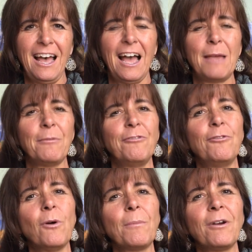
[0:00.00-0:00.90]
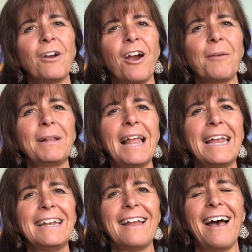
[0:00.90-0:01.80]
I am a former
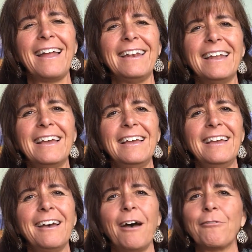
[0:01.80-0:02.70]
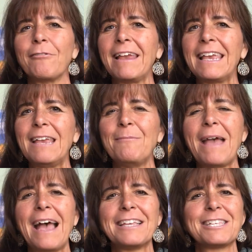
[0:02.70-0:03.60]
Carmelite nun, a Reiki
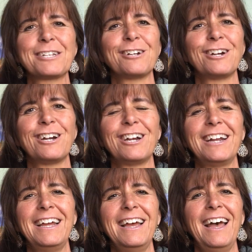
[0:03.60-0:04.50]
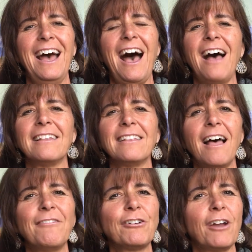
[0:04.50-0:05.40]
master, a
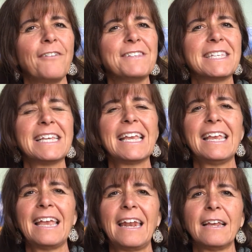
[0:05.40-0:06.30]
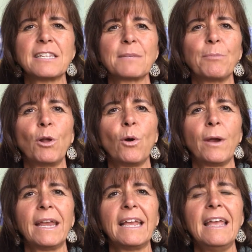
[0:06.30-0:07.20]
lover of seeking and
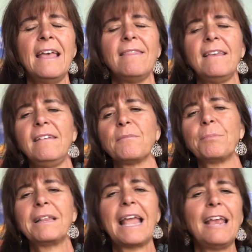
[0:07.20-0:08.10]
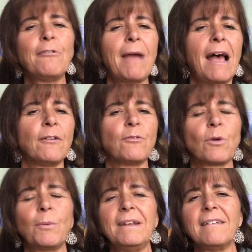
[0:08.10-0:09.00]
exploring these playgrounds
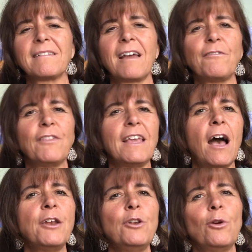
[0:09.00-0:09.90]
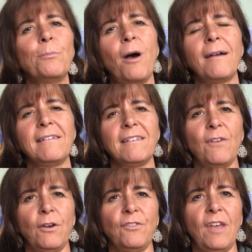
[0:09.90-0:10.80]
where we discover the unknown parts of
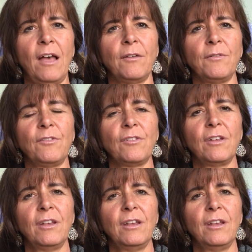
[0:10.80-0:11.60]
ourselves